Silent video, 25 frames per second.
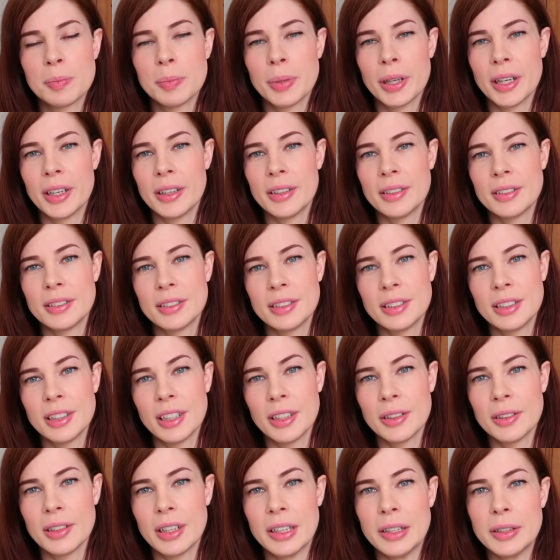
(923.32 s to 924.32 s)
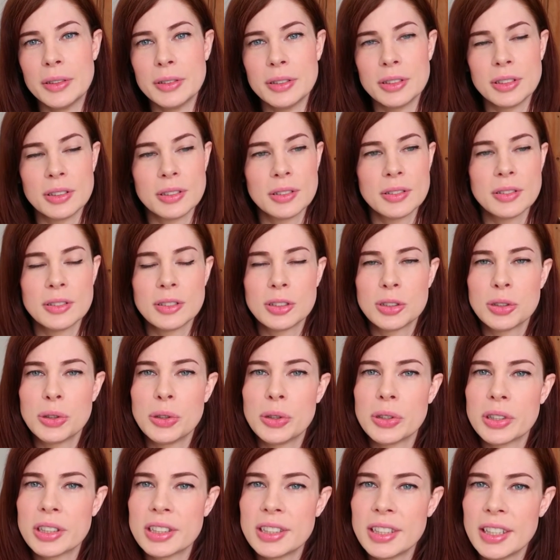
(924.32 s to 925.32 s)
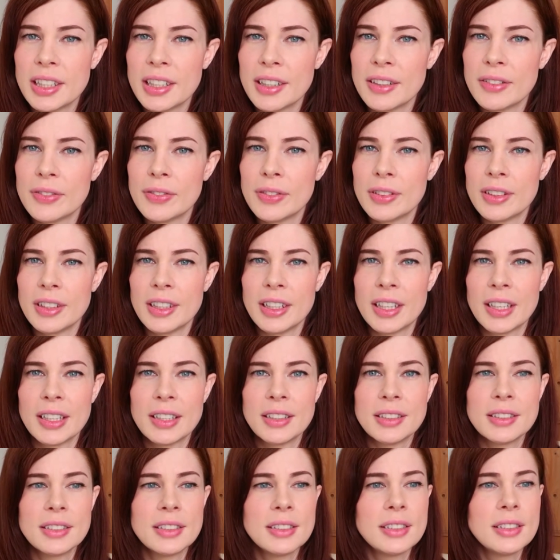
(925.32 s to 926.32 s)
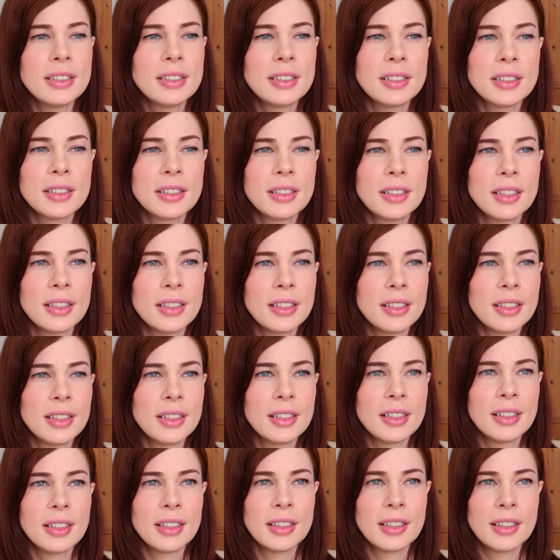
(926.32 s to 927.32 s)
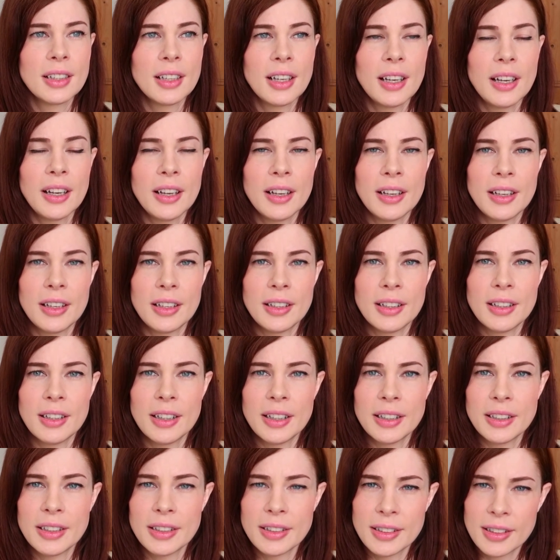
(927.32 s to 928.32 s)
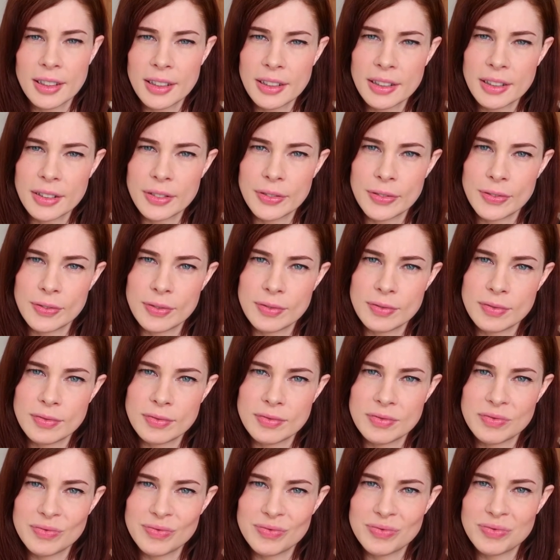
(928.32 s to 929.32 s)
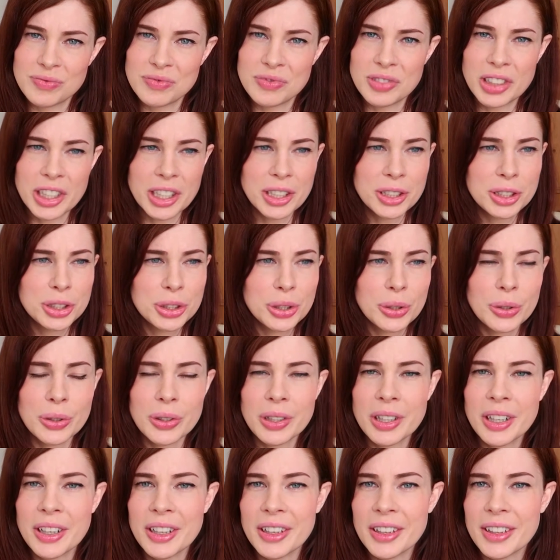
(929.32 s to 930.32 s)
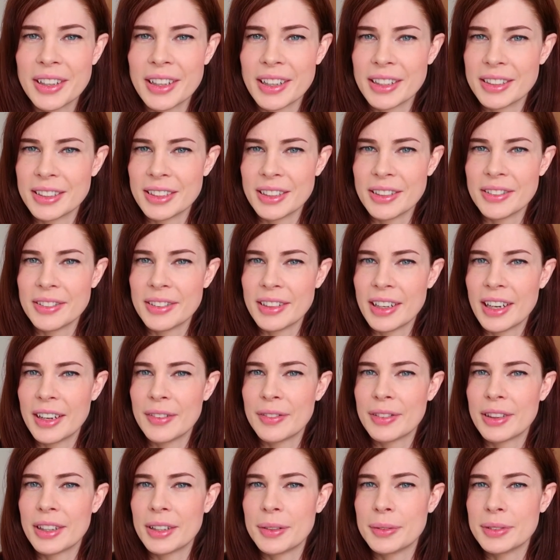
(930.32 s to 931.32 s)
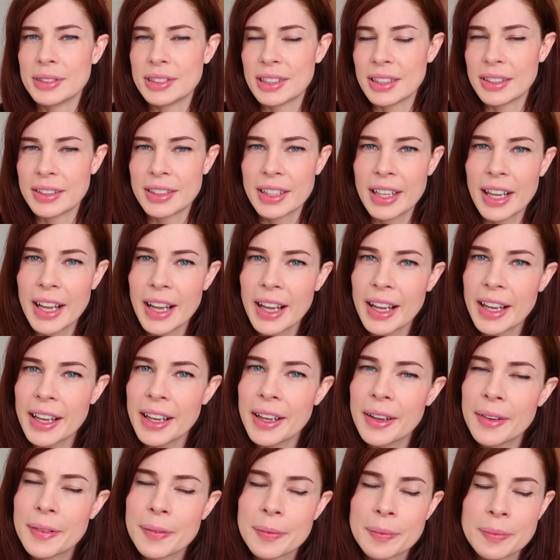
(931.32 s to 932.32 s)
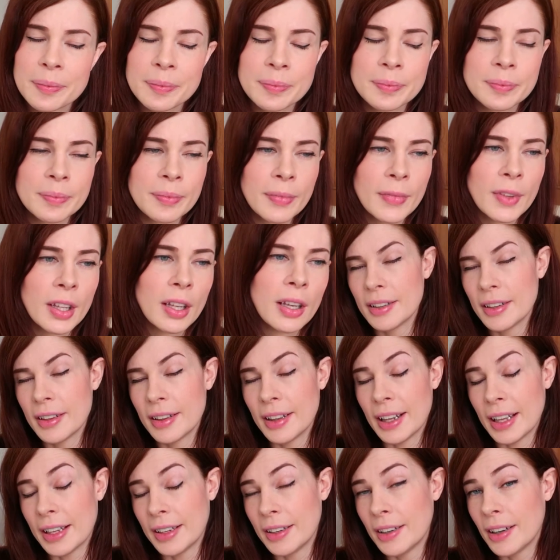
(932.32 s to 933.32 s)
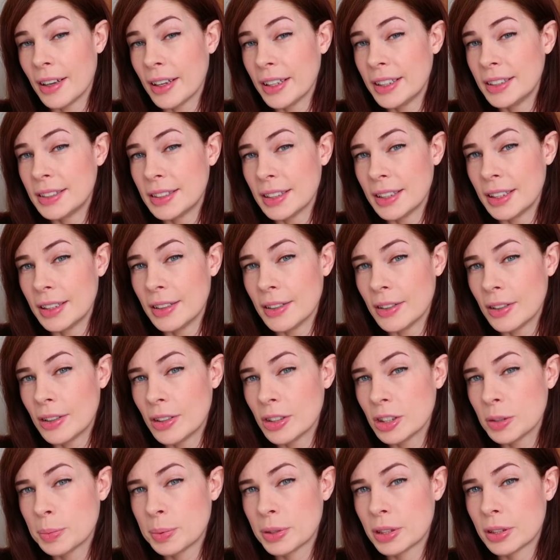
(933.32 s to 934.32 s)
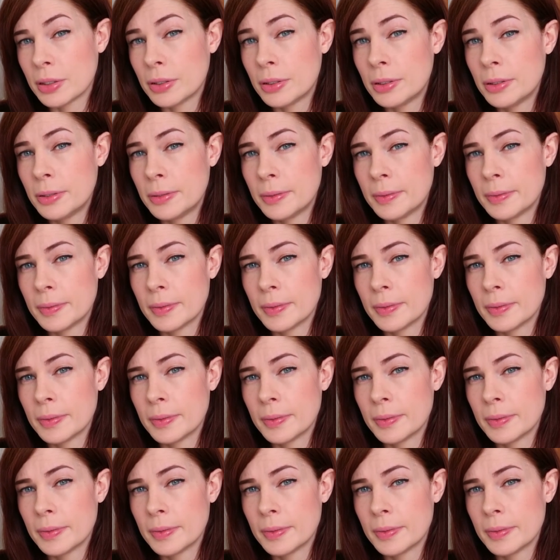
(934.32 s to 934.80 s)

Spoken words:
but you know, I was talkative and I could kind of reassure her that, you know, everything was okay. That night in the hospital,